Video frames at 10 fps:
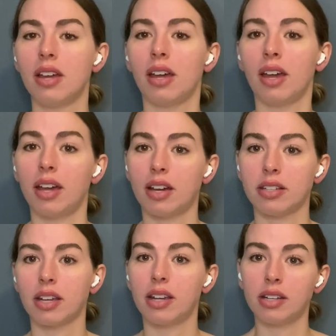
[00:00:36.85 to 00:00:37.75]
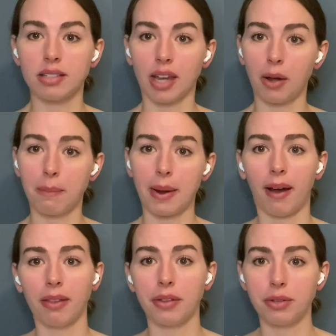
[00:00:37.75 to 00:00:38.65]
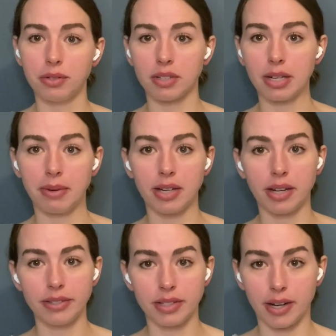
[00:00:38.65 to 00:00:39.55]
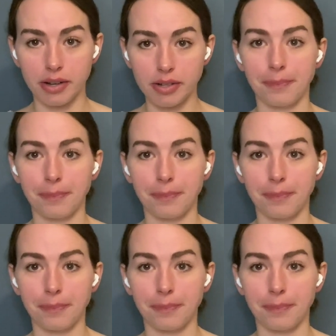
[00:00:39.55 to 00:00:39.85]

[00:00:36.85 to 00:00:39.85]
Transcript: a husky and a psychopath who's sleeping downstairs.